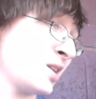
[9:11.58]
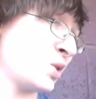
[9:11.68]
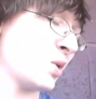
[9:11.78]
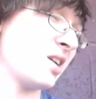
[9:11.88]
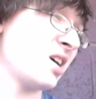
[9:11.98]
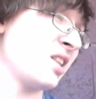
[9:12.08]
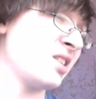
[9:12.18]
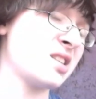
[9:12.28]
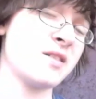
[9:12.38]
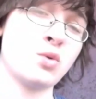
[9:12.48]
That's why none of the
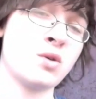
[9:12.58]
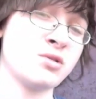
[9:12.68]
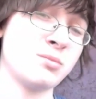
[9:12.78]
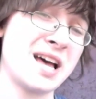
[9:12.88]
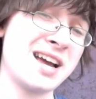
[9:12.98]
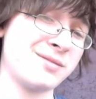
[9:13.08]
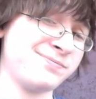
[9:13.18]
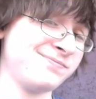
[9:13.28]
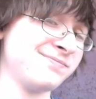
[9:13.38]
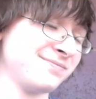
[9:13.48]
seven dwarves were black.
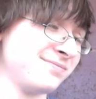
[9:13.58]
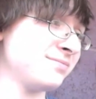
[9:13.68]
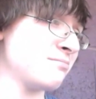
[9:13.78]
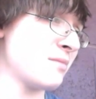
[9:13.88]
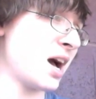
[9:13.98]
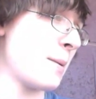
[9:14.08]
he made in My a,